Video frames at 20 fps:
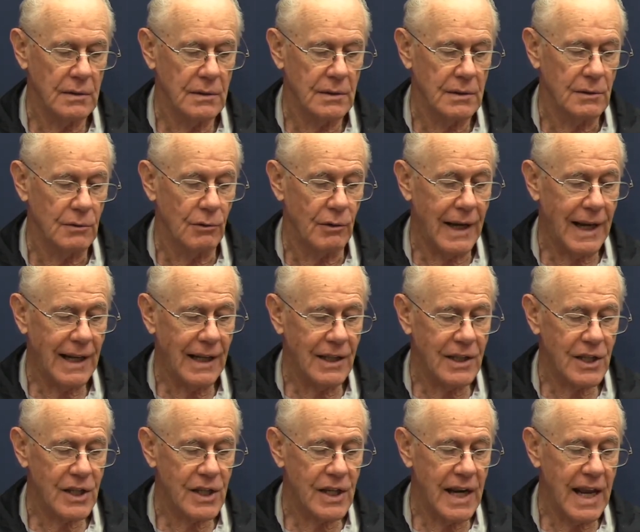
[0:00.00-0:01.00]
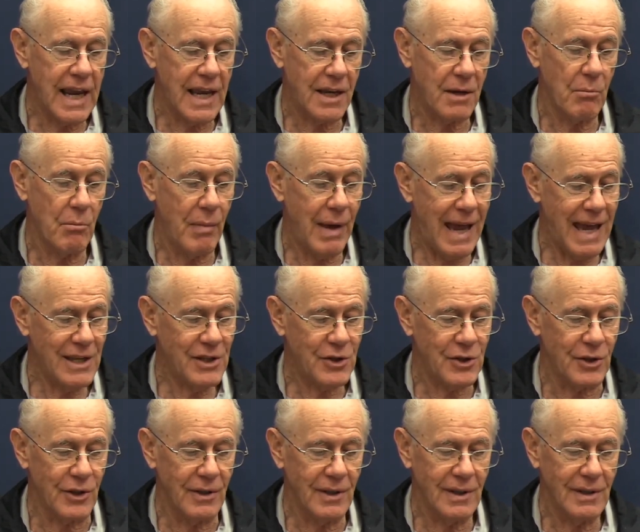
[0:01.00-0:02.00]
rattlesnake
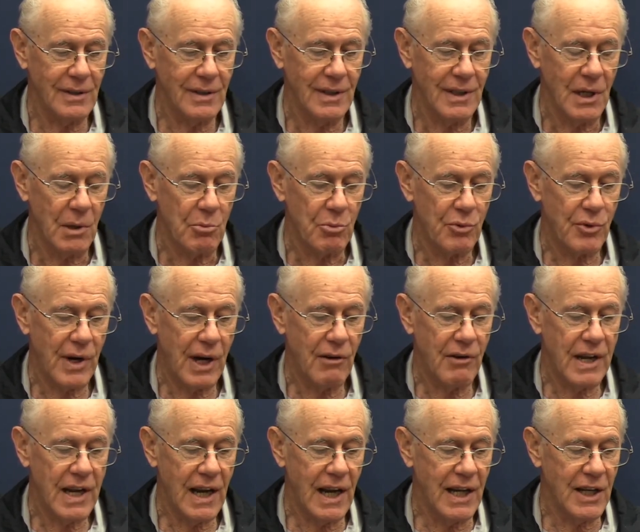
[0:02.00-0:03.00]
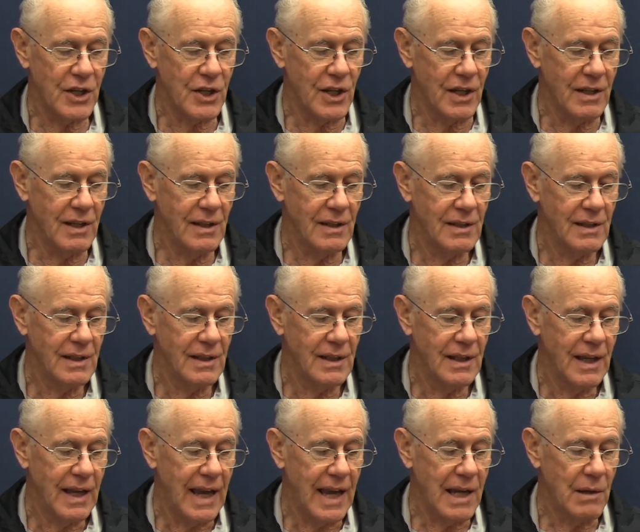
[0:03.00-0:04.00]
master, prairie onion,
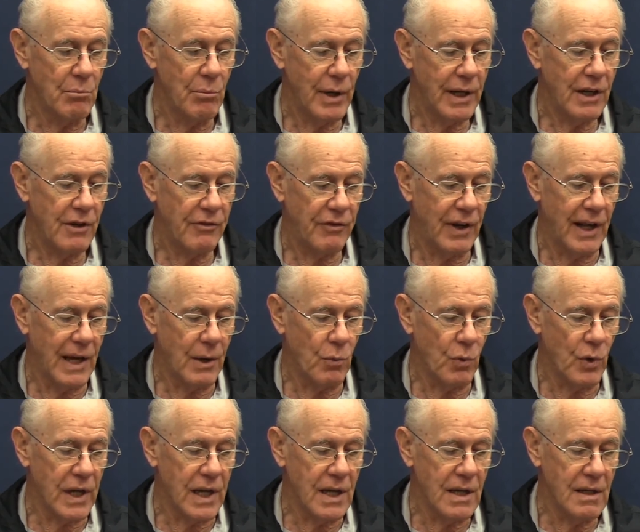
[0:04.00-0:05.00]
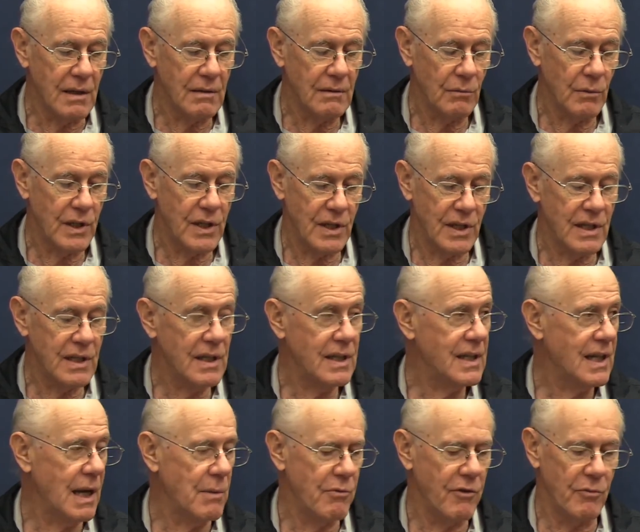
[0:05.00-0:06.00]
and butterfly weed, which is a
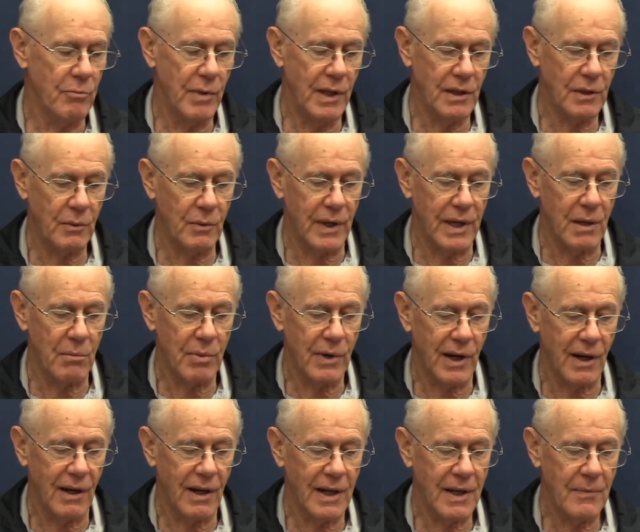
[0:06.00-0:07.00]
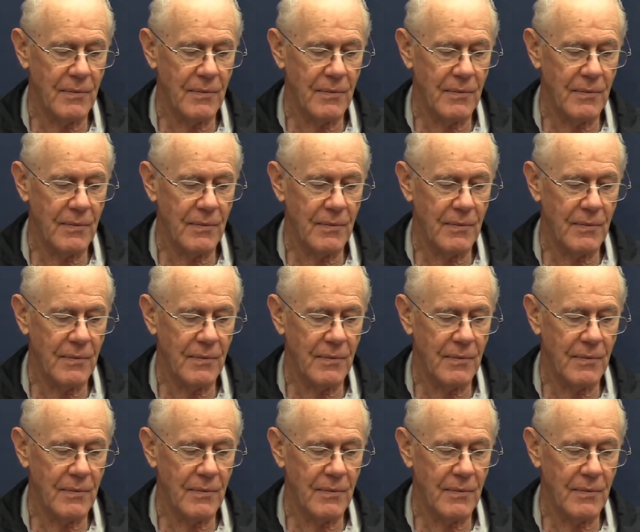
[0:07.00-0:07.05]
type of milkweed apparently.